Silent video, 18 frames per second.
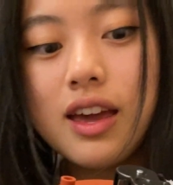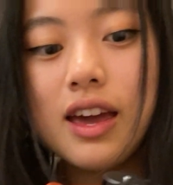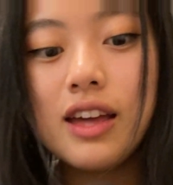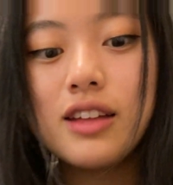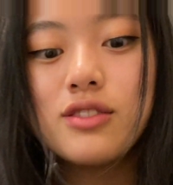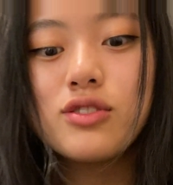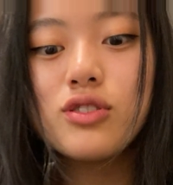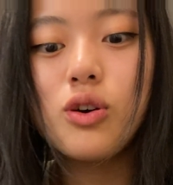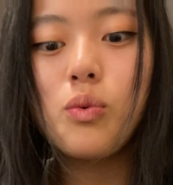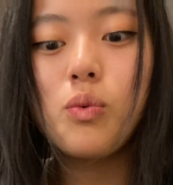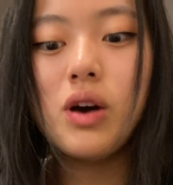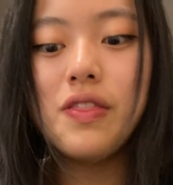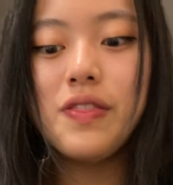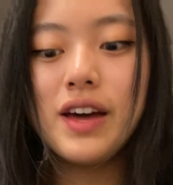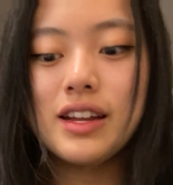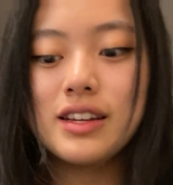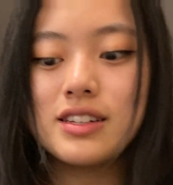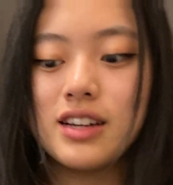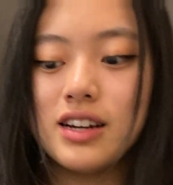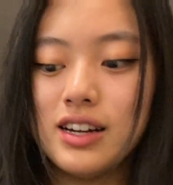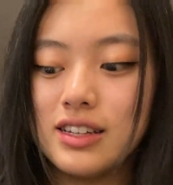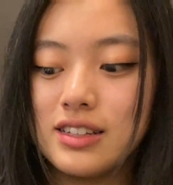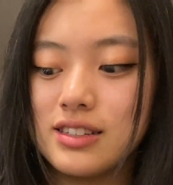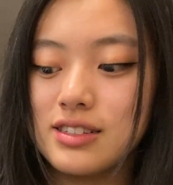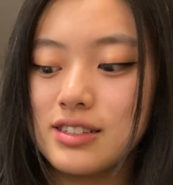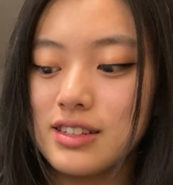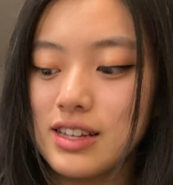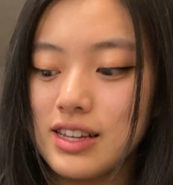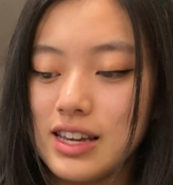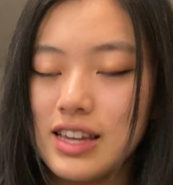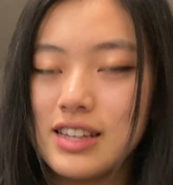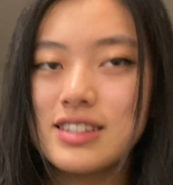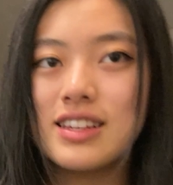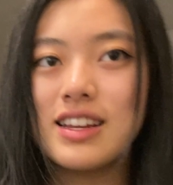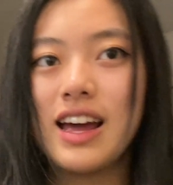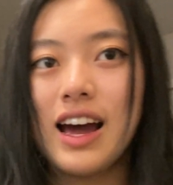And so what that does
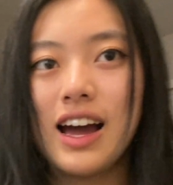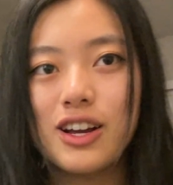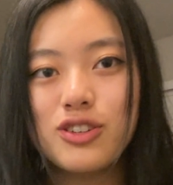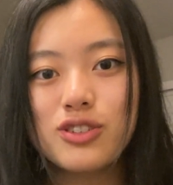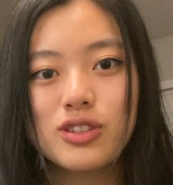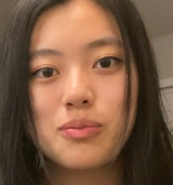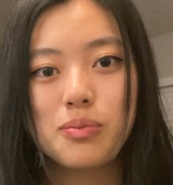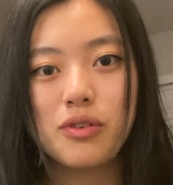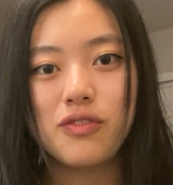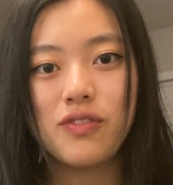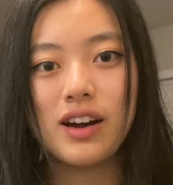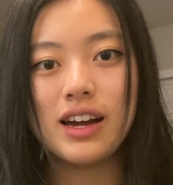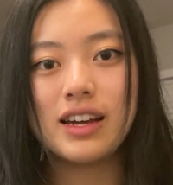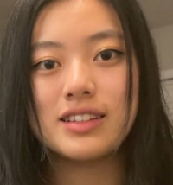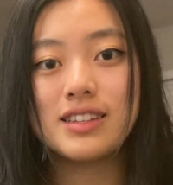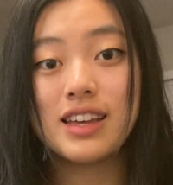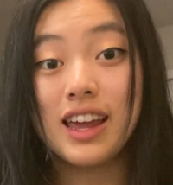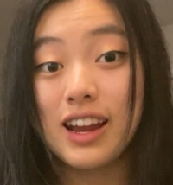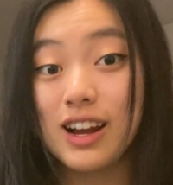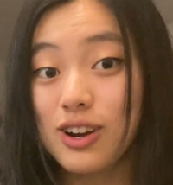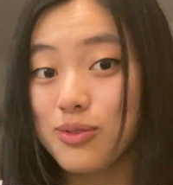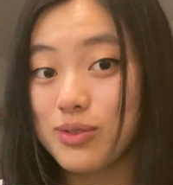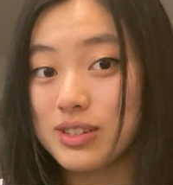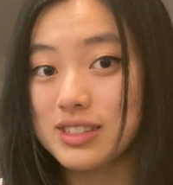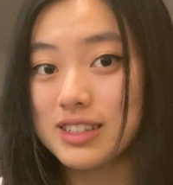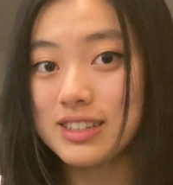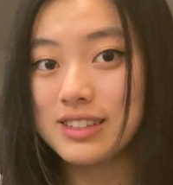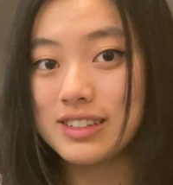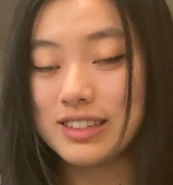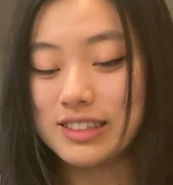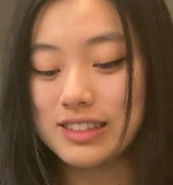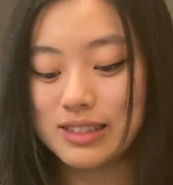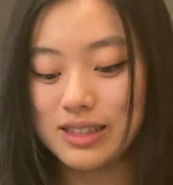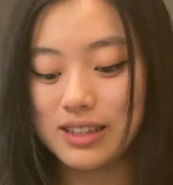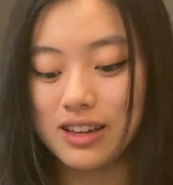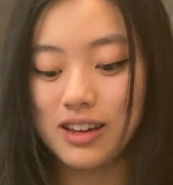is it actually provides air
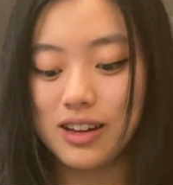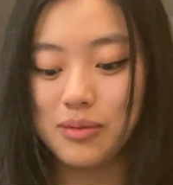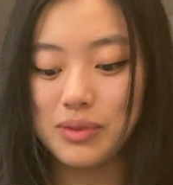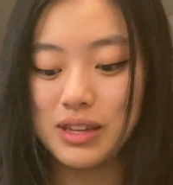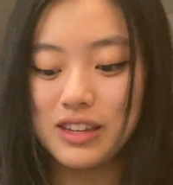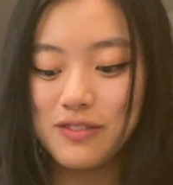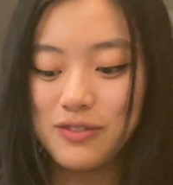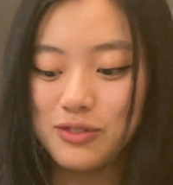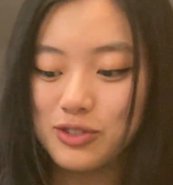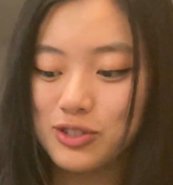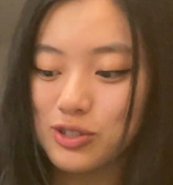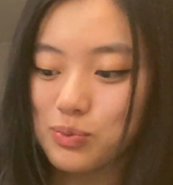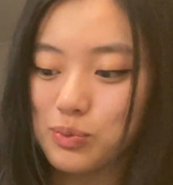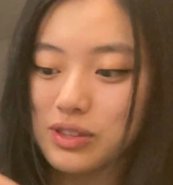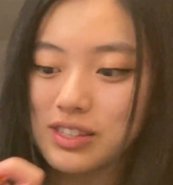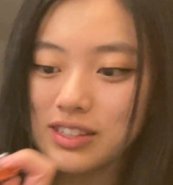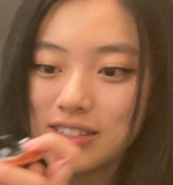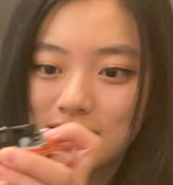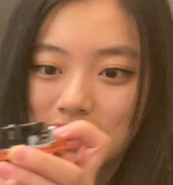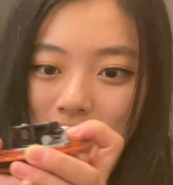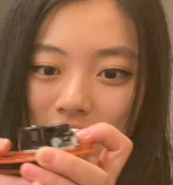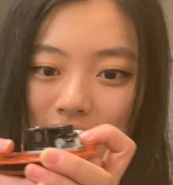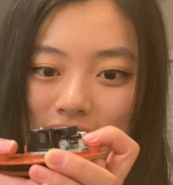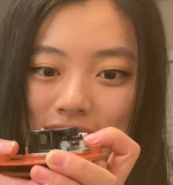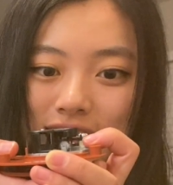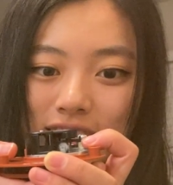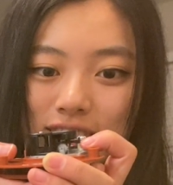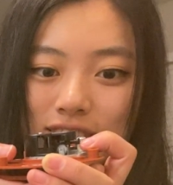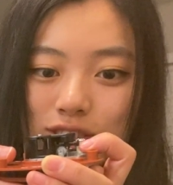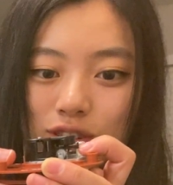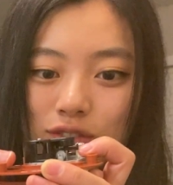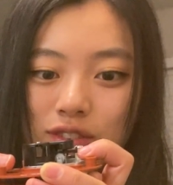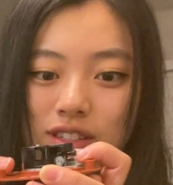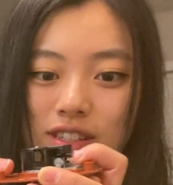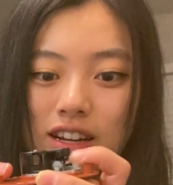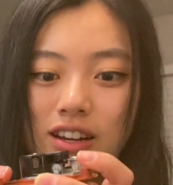resistance. Even just with these tiny little
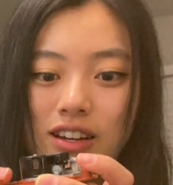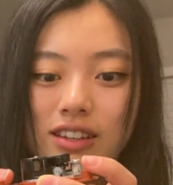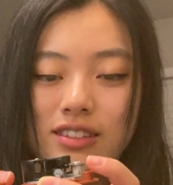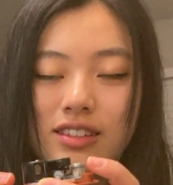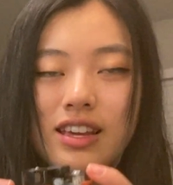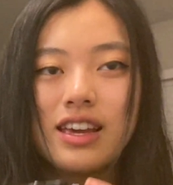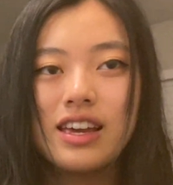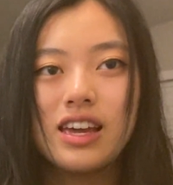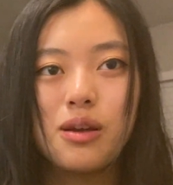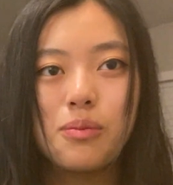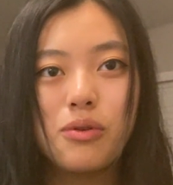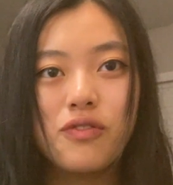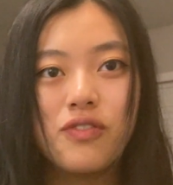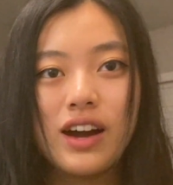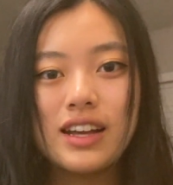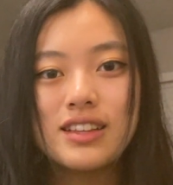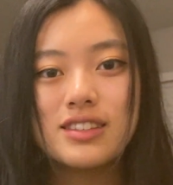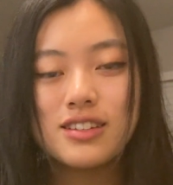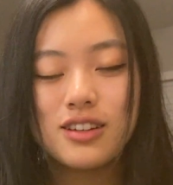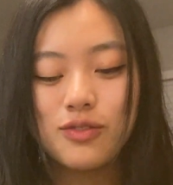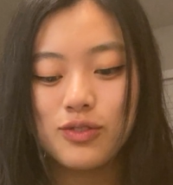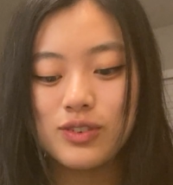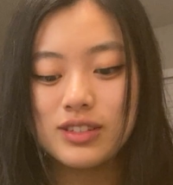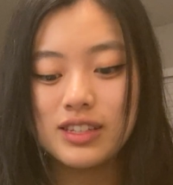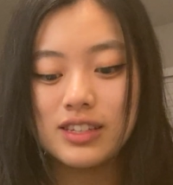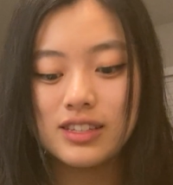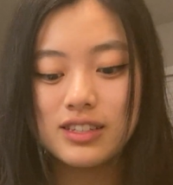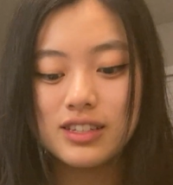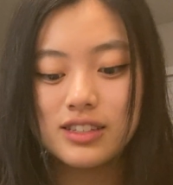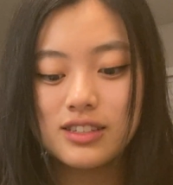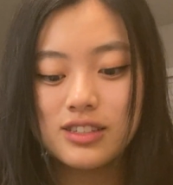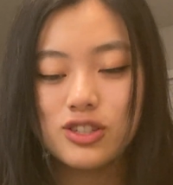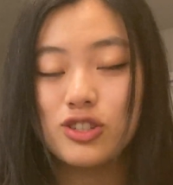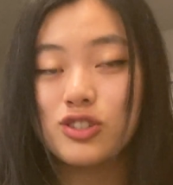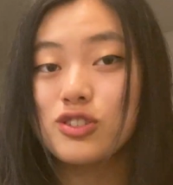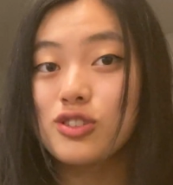surface areas, it provides enough resistance
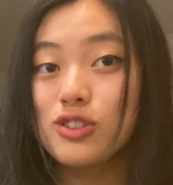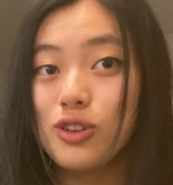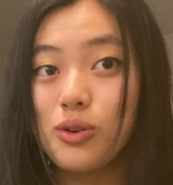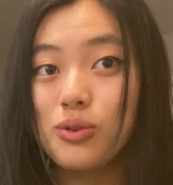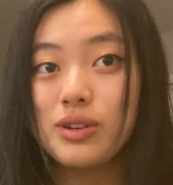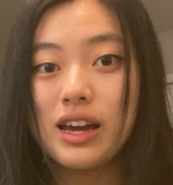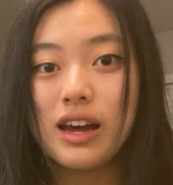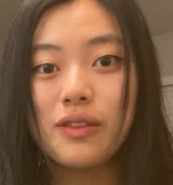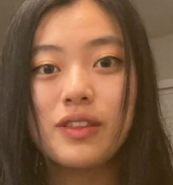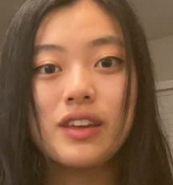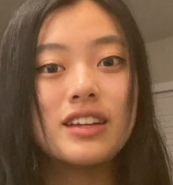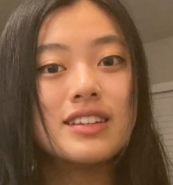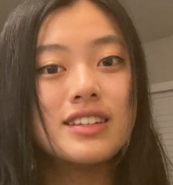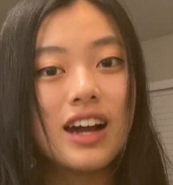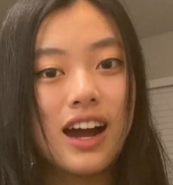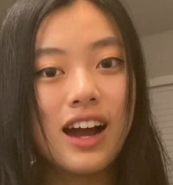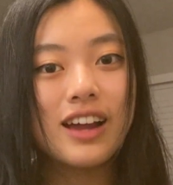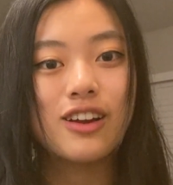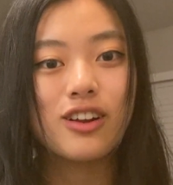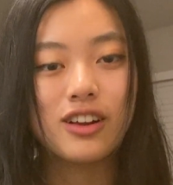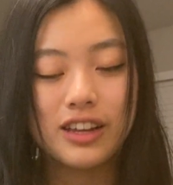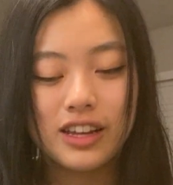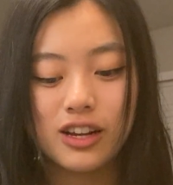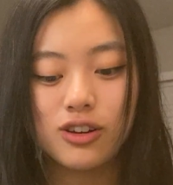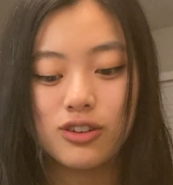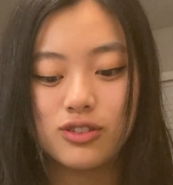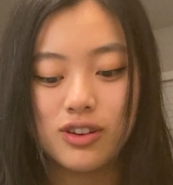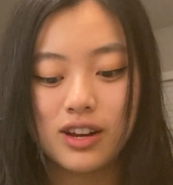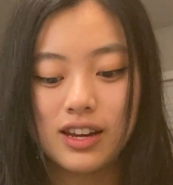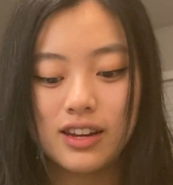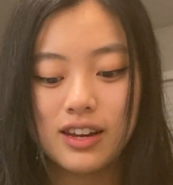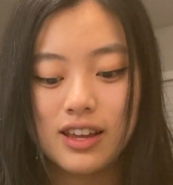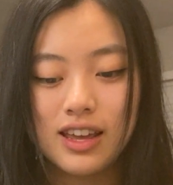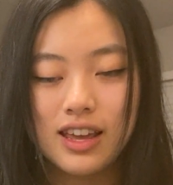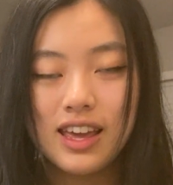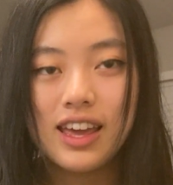to slow down the entire gear train.
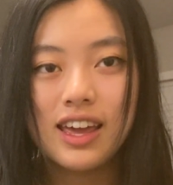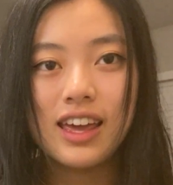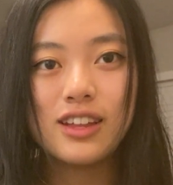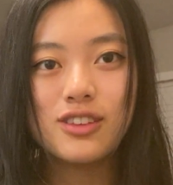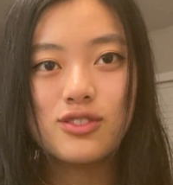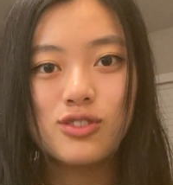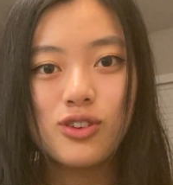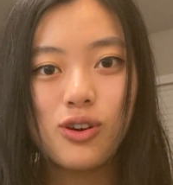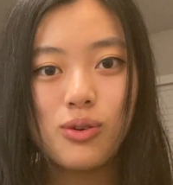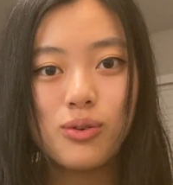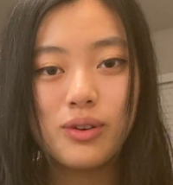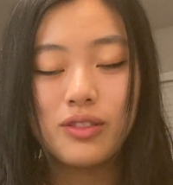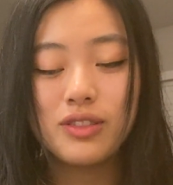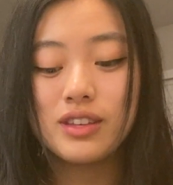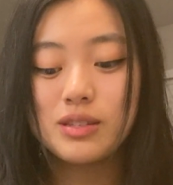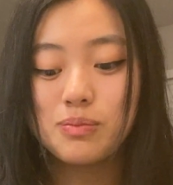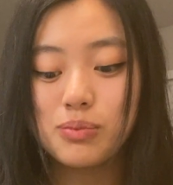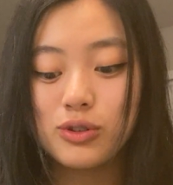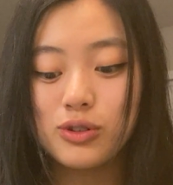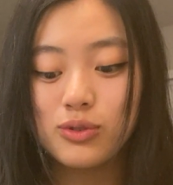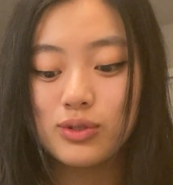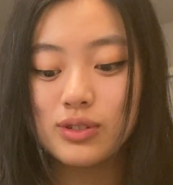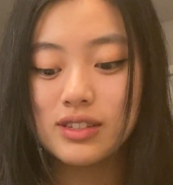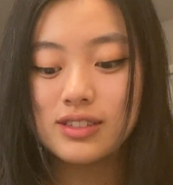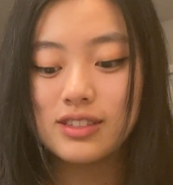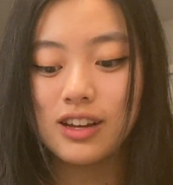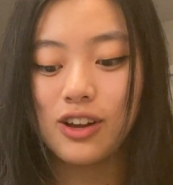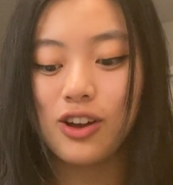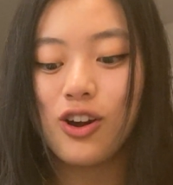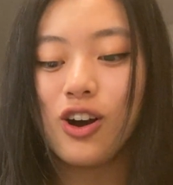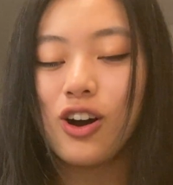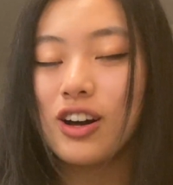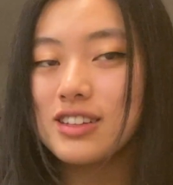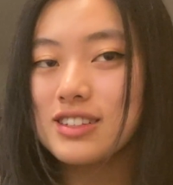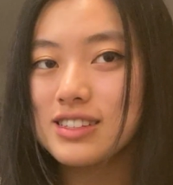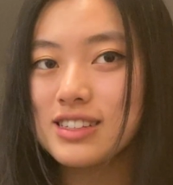And so this produces a
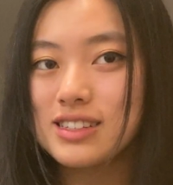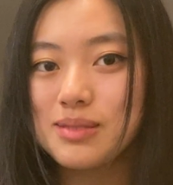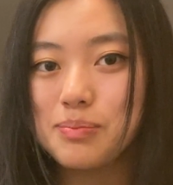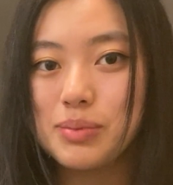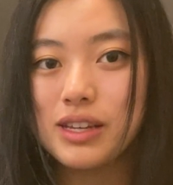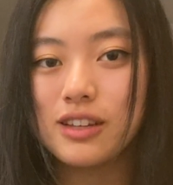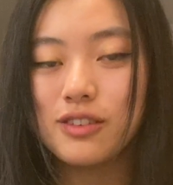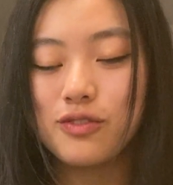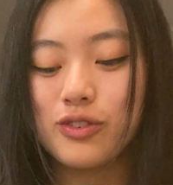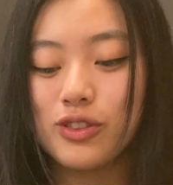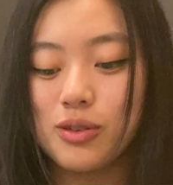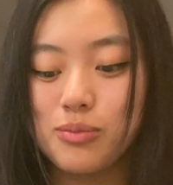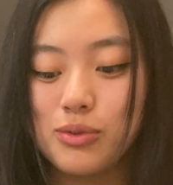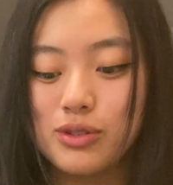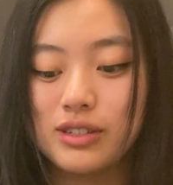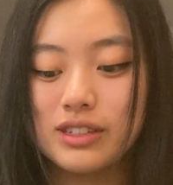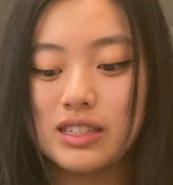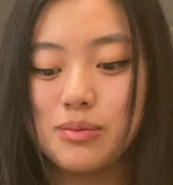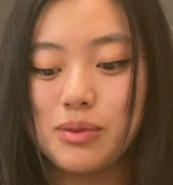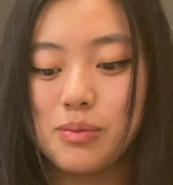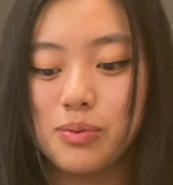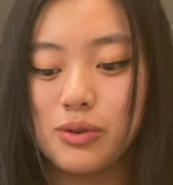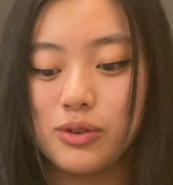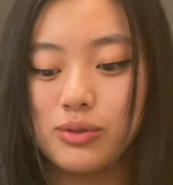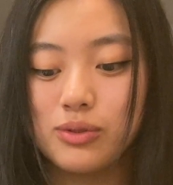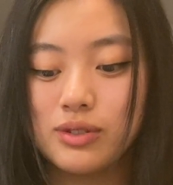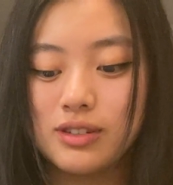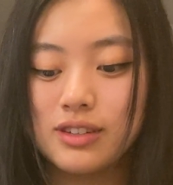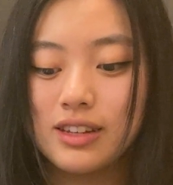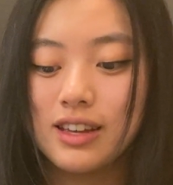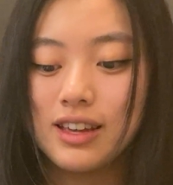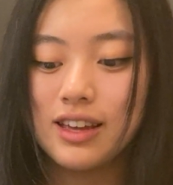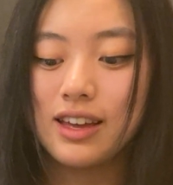constant speed for the music to be produced.